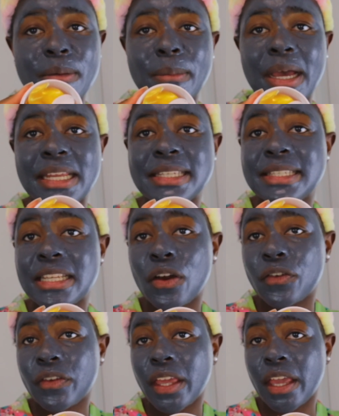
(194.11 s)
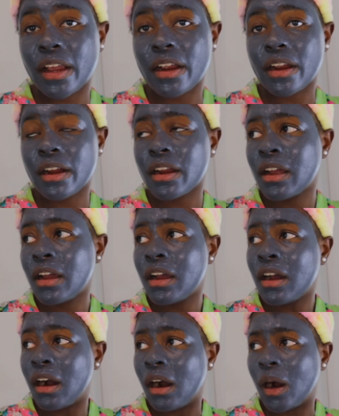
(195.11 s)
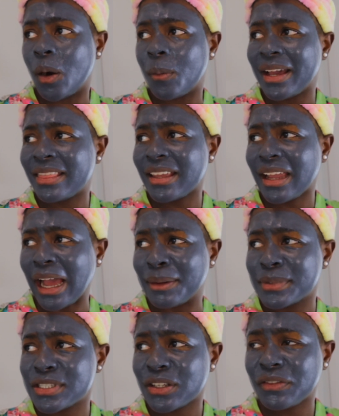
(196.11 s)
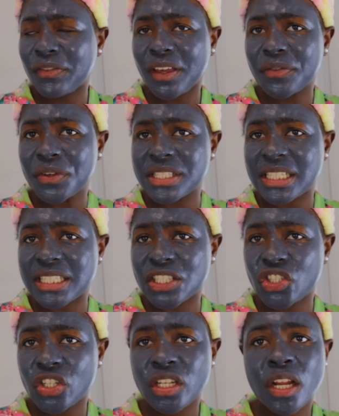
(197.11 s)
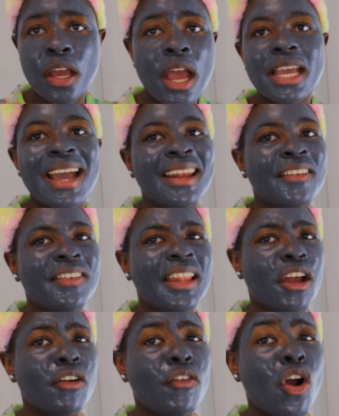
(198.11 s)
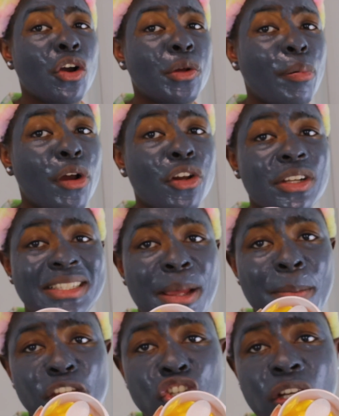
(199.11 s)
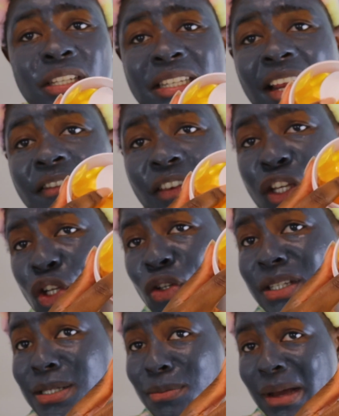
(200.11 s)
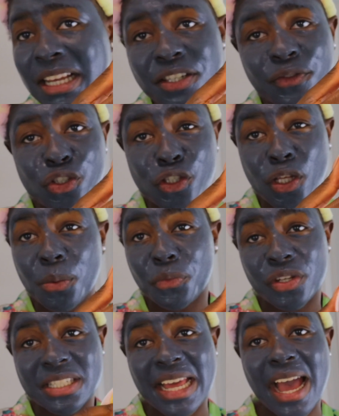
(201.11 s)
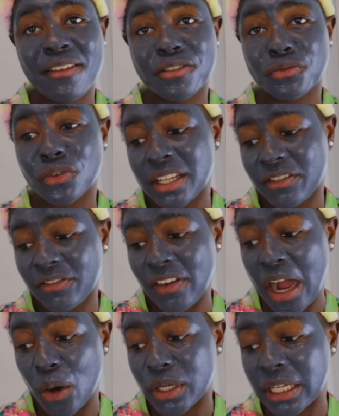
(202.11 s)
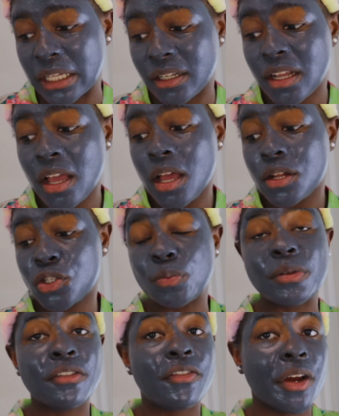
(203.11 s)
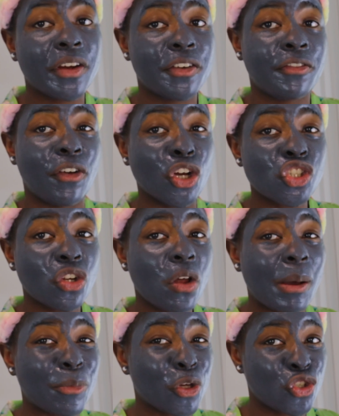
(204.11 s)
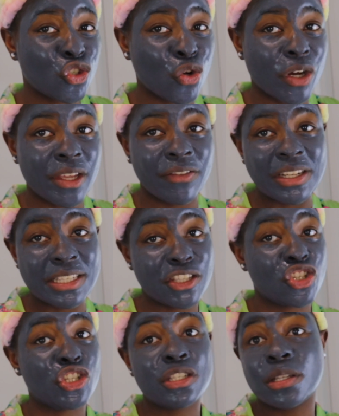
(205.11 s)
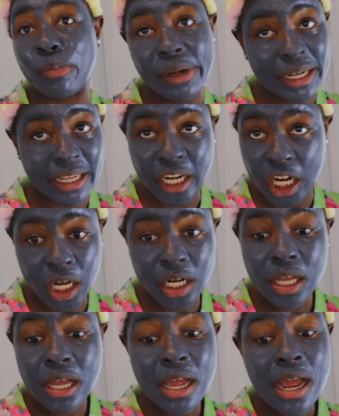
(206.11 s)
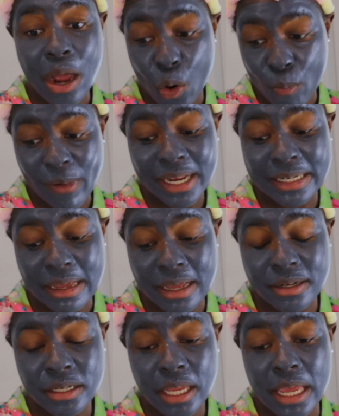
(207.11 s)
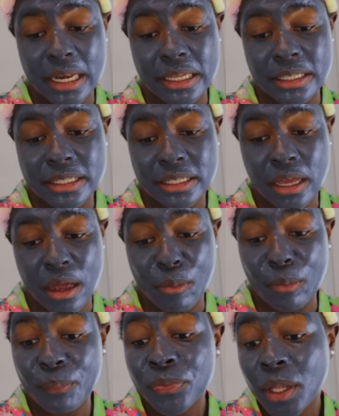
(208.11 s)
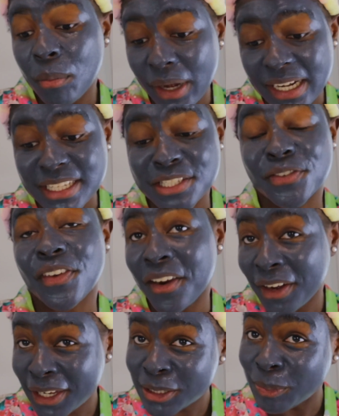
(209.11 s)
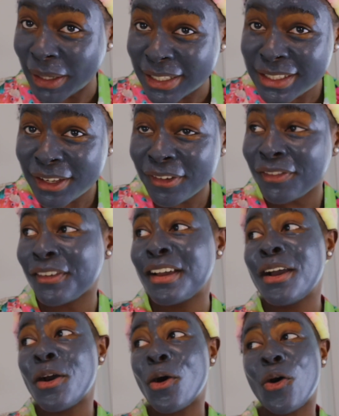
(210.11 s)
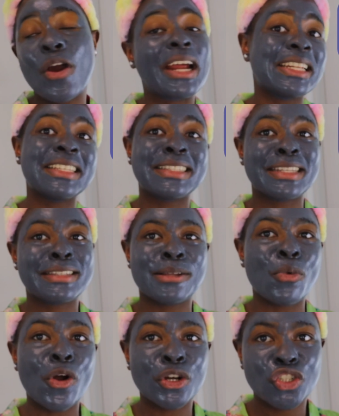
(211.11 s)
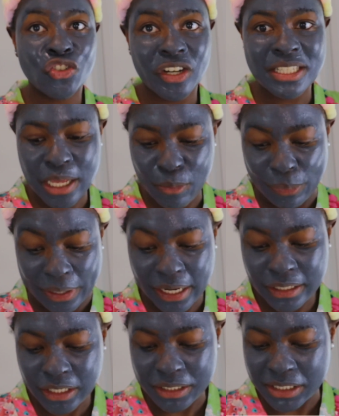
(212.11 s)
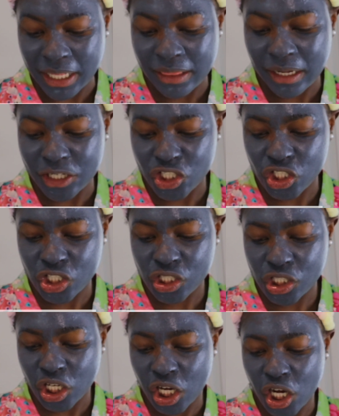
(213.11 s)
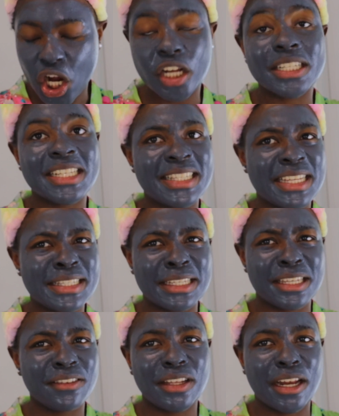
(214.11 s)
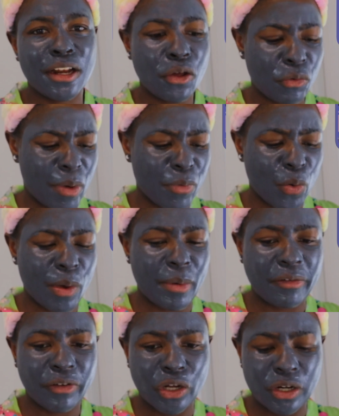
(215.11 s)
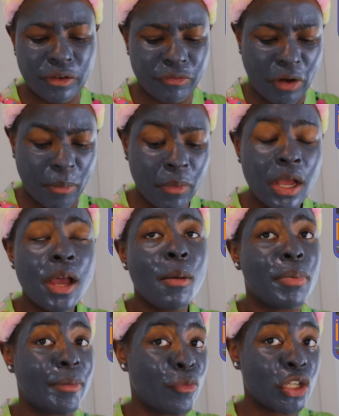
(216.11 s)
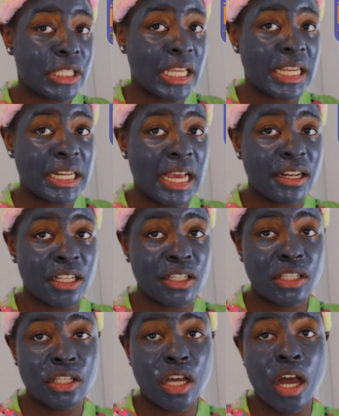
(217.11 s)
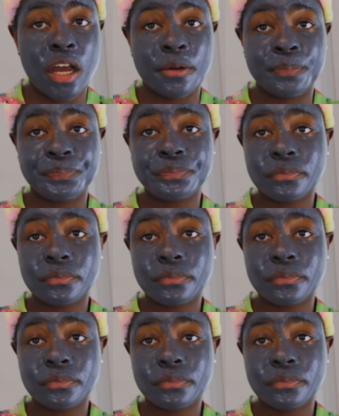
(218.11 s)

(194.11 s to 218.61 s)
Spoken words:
my self-care I think Amazon Favorites edition, and I feel like of all the products I mentioned in that video, this mask for some reason I haven't really found it to be very functional. I'm not sure if it's just the brand I got. I would bet that Hailey's brand is very expensive, or at least it's a more trusted brand, because I think I just got this as a gift and I don't remember where my friend got it from. But I'm not saying that it's not